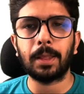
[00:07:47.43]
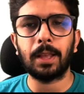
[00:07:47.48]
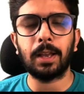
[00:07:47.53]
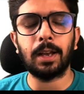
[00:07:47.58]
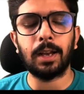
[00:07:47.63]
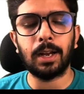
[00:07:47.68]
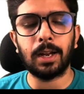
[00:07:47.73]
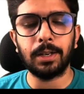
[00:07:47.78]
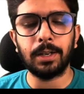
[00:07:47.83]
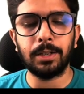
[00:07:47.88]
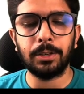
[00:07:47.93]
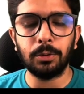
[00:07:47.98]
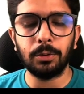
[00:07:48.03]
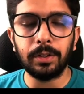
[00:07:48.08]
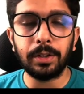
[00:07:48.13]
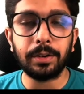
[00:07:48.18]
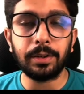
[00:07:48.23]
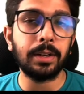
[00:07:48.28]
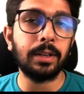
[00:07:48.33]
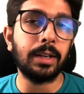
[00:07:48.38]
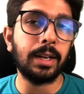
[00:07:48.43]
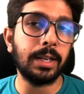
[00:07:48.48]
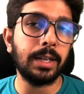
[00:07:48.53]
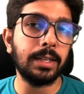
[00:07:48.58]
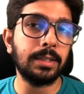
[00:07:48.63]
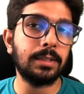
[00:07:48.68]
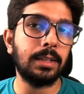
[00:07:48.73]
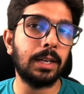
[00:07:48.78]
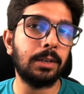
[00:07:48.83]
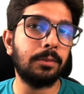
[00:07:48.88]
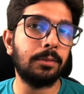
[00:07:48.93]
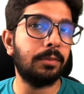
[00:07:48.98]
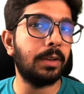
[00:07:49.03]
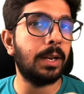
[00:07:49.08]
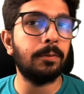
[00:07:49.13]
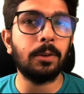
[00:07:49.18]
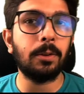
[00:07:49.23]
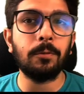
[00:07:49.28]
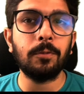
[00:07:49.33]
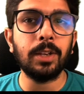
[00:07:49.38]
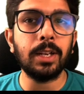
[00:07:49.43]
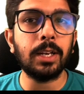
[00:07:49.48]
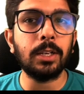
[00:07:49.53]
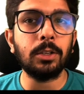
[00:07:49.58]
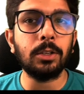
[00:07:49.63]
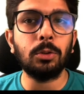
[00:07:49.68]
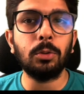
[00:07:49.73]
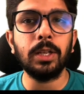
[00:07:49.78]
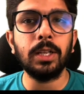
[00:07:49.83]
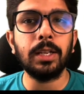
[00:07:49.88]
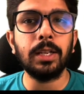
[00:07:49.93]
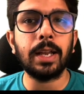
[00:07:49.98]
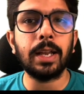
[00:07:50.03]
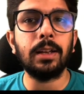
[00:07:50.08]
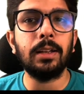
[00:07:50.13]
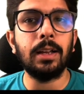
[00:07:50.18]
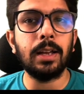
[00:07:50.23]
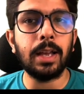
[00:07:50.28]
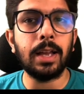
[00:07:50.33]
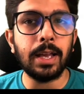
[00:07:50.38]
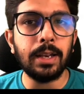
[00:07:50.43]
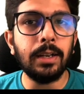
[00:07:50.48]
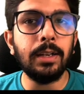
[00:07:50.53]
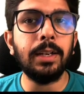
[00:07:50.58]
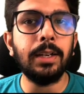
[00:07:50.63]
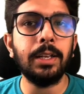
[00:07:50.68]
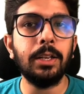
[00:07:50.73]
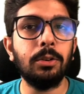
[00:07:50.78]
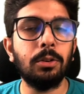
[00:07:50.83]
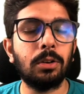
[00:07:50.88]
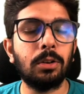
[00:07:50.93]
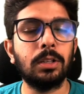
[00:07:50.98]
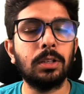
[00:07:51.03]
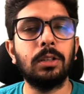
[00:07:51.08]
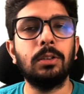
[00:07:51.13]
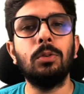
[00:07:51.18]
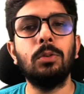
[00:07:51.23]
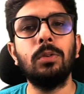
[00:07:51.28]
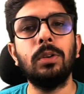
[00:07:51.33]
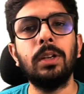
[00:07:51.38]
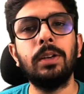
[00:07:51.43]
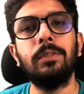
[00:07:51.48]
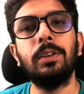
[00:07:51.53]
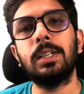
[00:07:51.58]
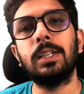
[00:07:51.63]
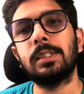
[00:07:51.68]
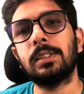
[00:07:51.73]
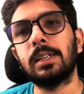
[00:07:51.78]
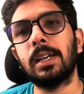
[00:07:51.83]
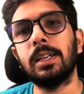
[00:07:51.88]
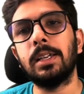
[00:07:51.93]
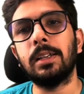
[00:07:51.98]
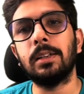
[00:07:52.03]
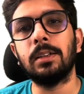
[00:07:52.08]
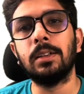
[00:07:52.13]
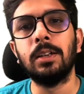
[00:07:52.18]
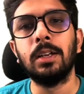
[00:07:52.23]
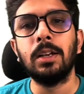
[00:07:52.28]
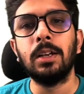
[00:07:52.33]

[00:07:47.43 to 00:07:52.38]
And you will realize that whenever we are doing LLD or the low level design